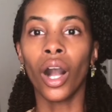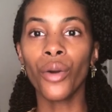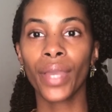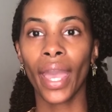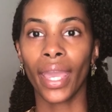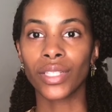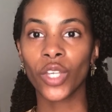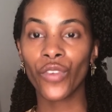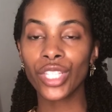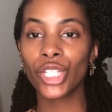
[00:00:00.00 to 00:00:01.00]
Okay,
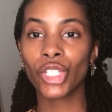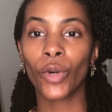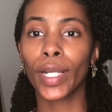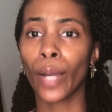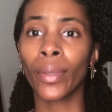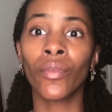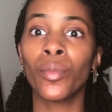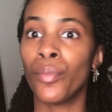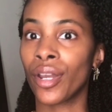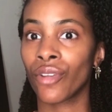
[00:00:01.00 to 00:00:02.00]
so this is showing up even
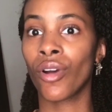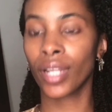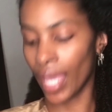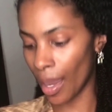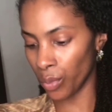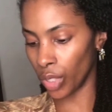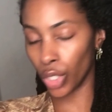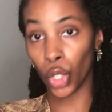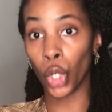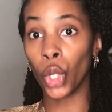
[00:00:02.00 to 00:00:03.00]
better on camera.
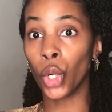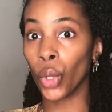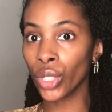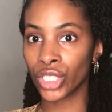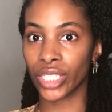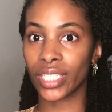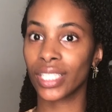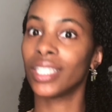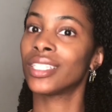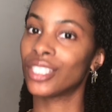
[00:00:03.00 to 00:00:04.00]
Gorgeous.
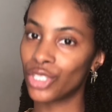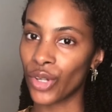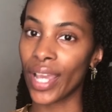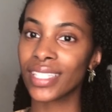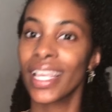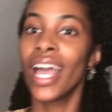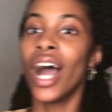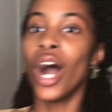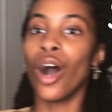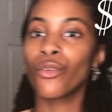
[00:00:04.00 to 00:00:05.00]
This is a dress.
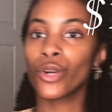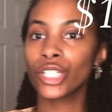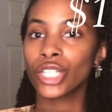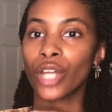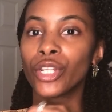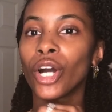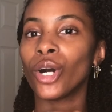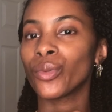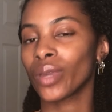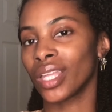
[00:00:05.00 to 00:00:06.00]
Of course, y'all
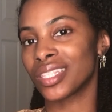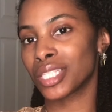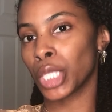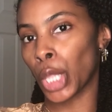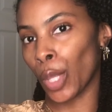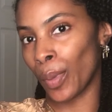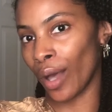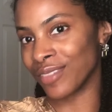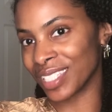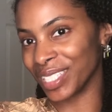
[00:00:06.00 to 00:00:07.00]
know it's the
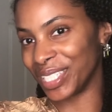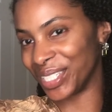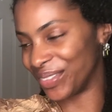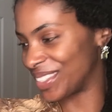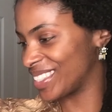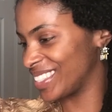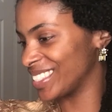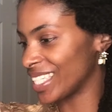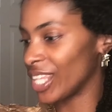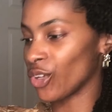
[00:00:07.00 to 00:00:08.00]
puff sleeves.
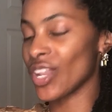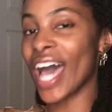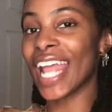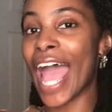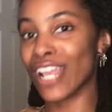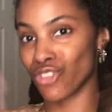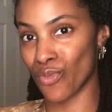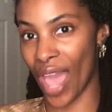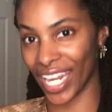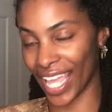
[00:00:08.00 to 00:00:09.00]
They're not as
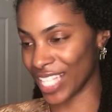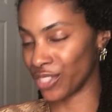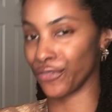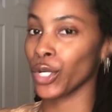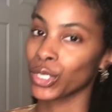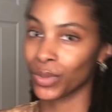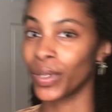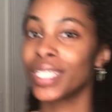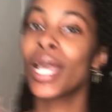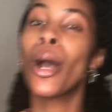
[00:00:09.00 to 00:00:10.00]
dramatic as the first
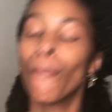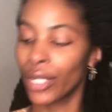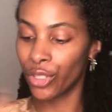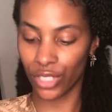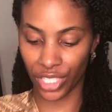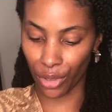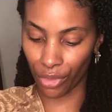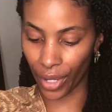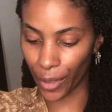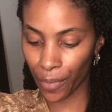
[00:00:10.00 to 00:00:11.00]
one, but they're still
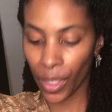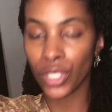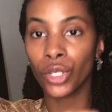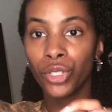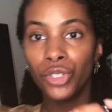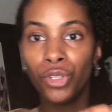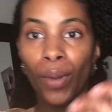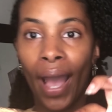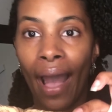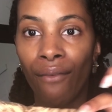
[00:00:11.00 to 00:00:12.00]
there. So you do
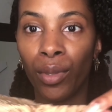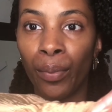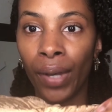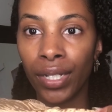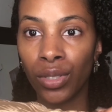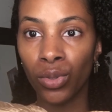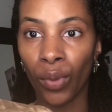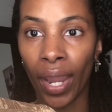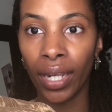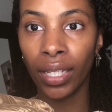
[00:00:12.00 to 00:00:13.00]
have the buttons
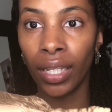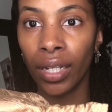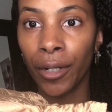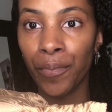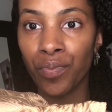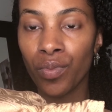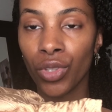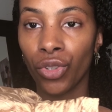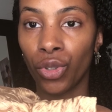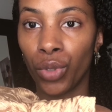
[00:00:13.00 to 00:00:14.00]
right here,
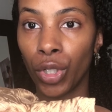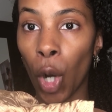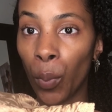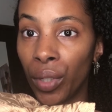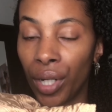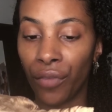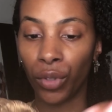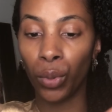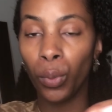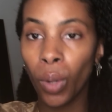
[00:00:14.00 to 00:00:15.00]
so you can open it if
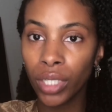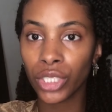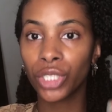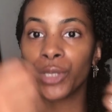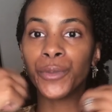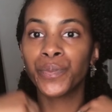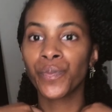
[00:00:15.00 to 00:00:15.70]
you want to.